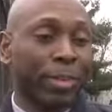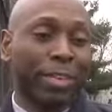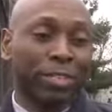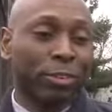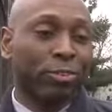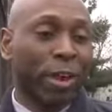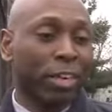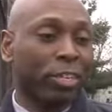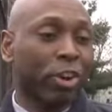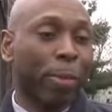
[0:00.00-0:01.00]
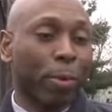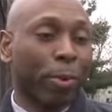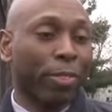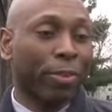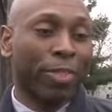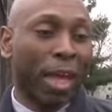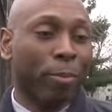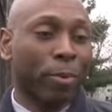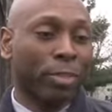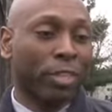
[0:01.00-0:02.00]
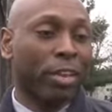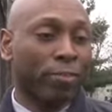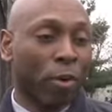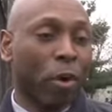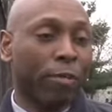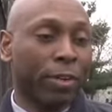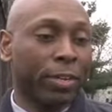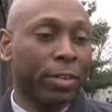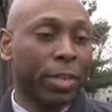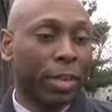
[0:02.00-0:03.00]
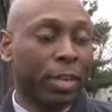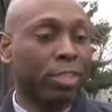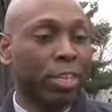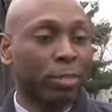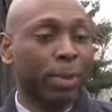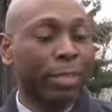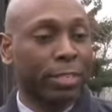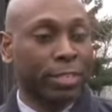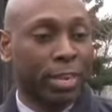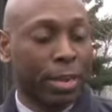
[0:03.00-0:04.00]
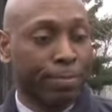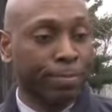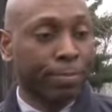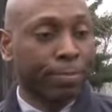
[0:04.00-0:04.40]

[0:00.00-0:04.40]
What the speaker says: but they're still trying to determine whether that was involving the suspect at the time.